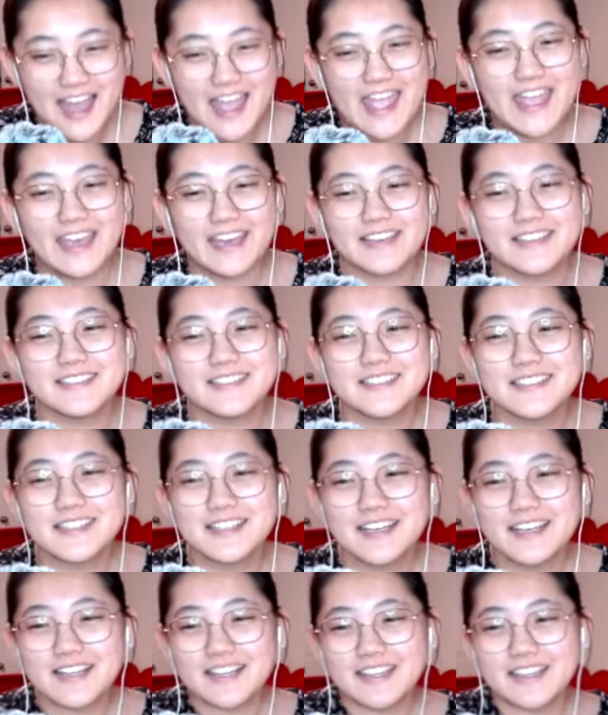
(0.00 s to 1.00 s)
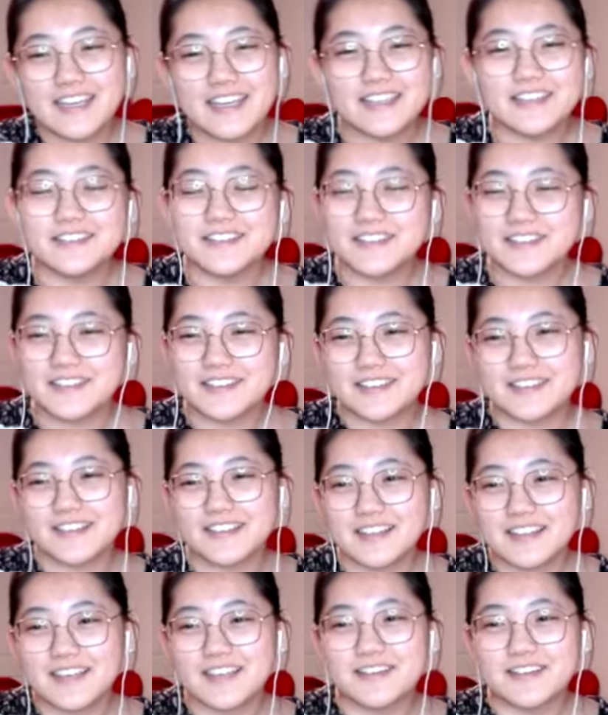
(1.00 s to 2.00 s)
And in the
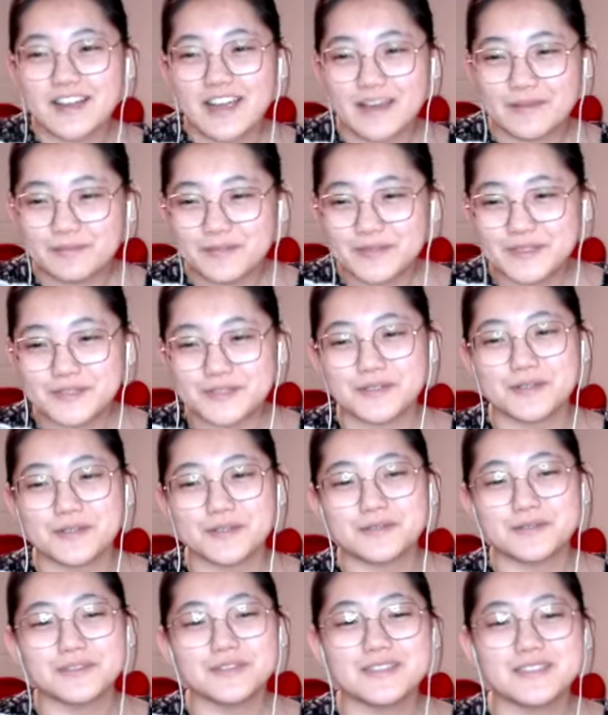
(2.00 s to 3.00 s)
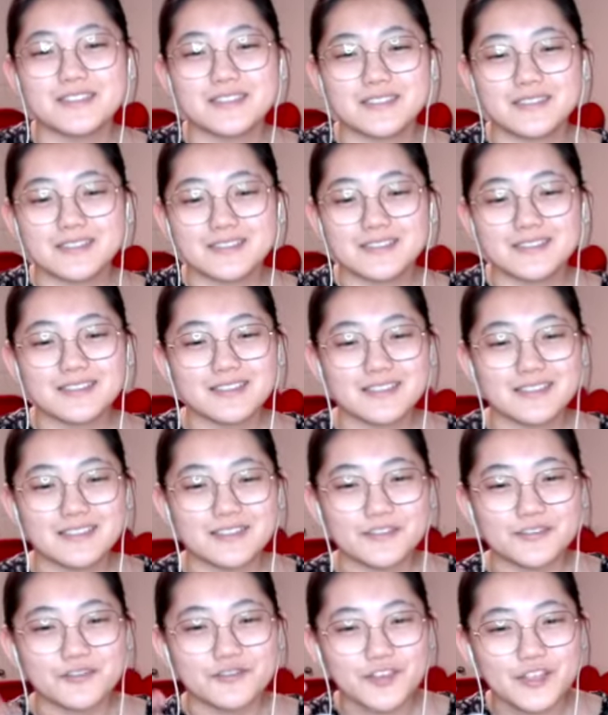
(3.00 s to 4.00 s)
later episodes,
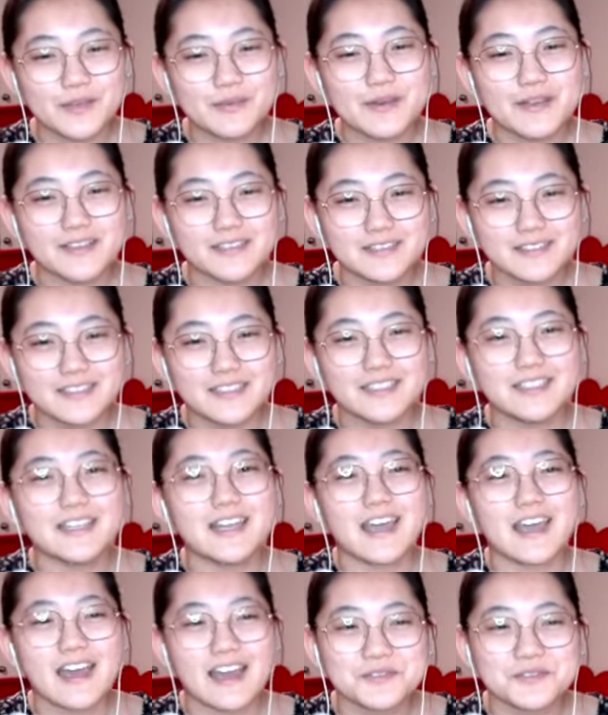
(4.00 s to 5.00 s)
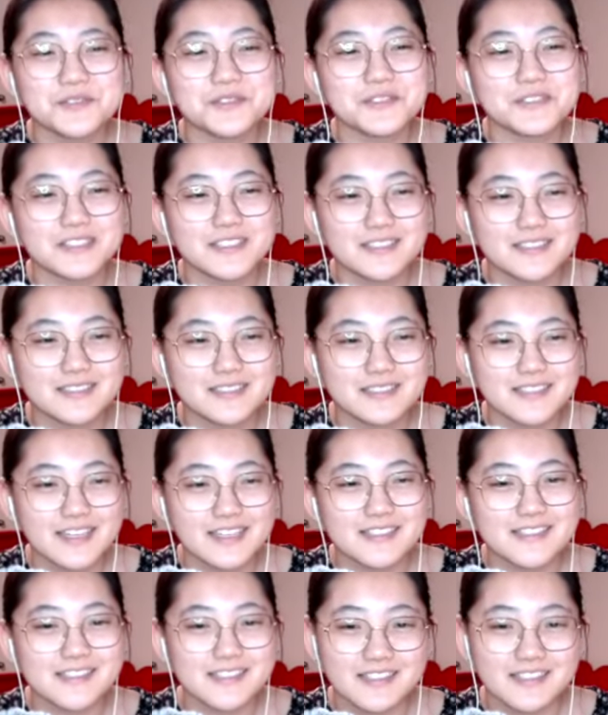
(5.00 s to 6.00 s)
the female lead actually
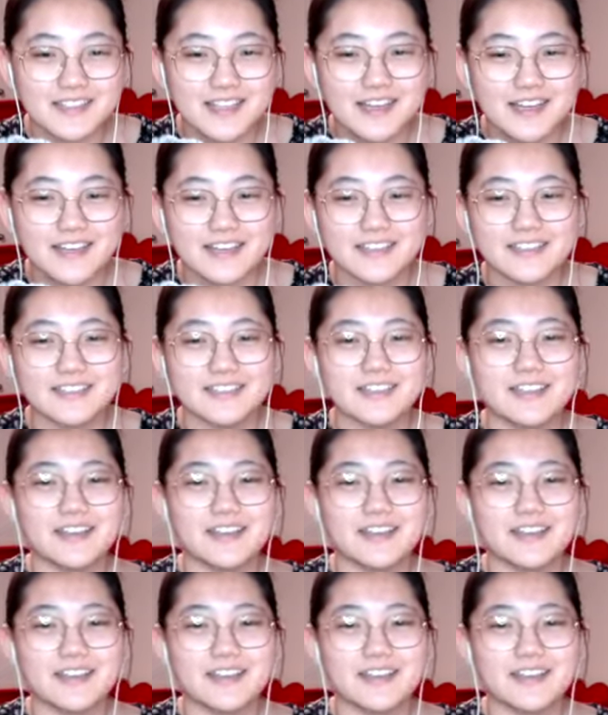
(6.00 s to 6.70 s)
says the line,